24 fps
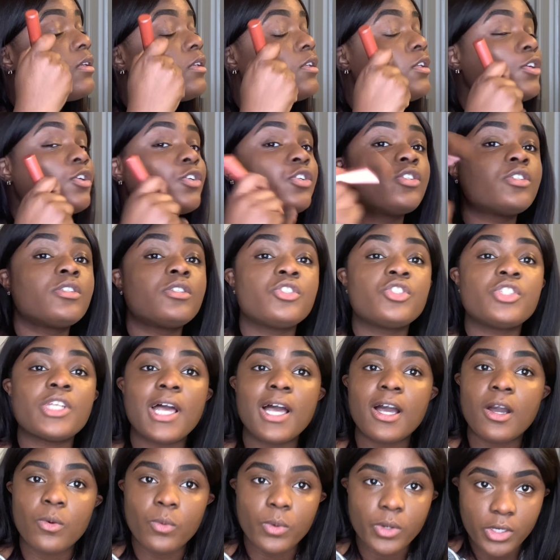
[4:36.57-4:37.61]
there's
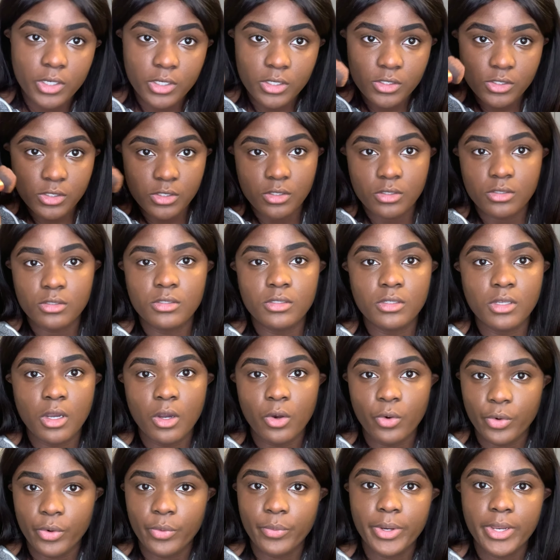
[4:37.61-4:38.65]
showers, there's
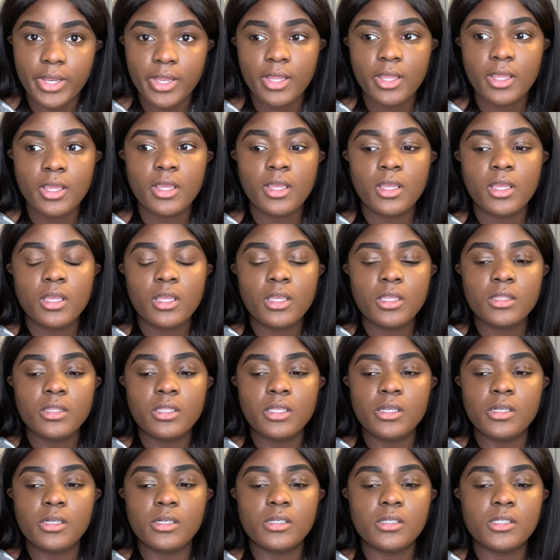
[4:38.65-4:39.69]
deodorant,
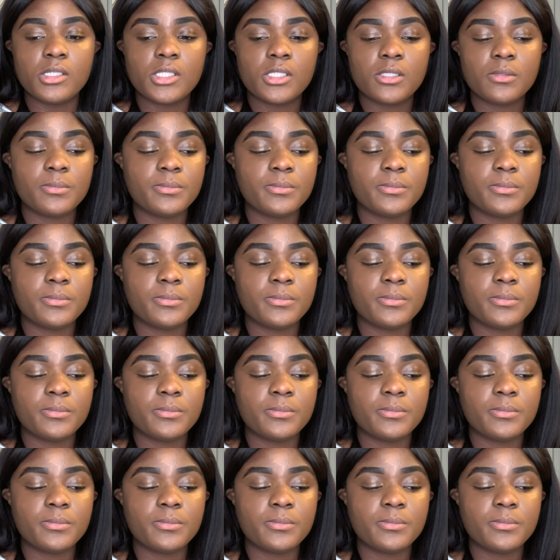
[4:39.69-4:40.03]
there's